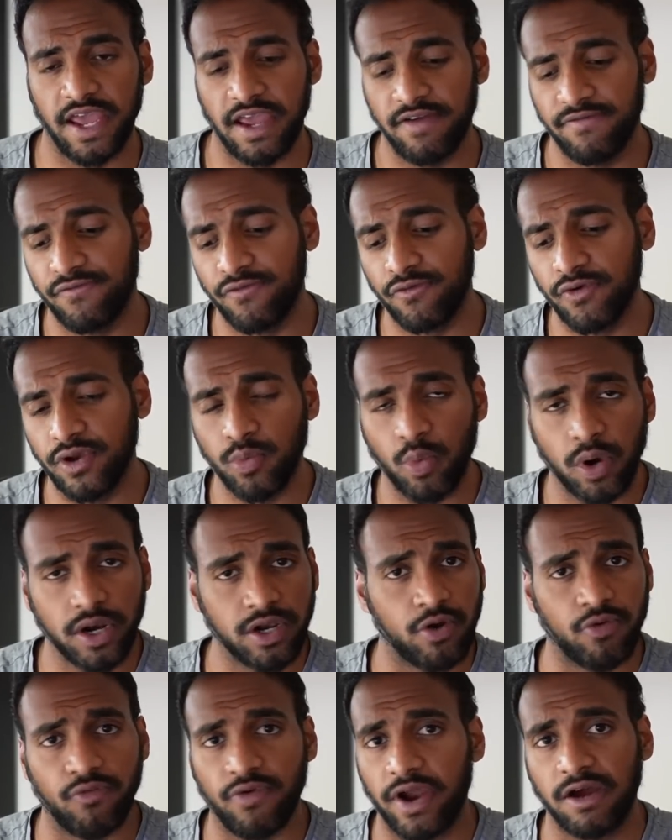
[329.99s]
everyone
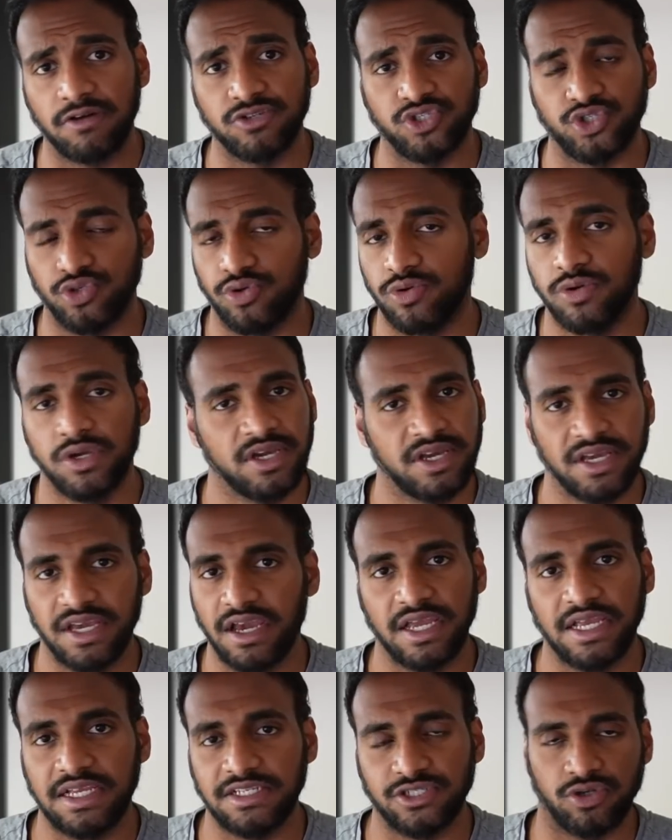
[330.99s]
around you
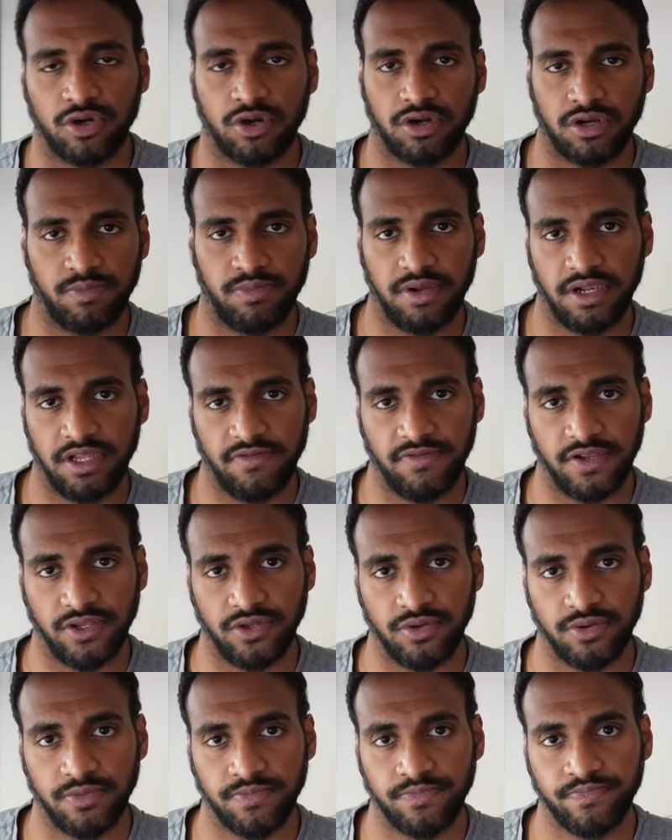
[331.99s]
is not going to believe in
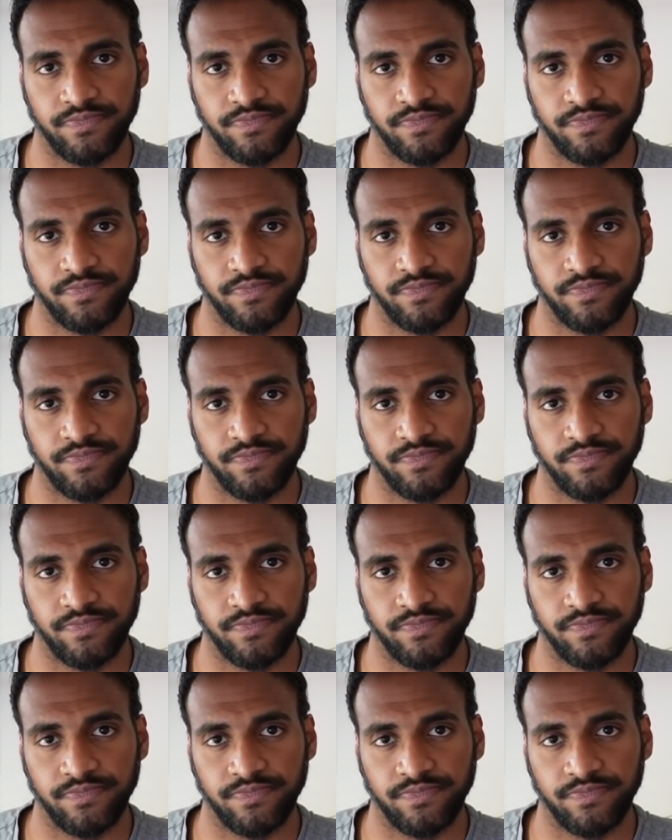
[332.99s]
you.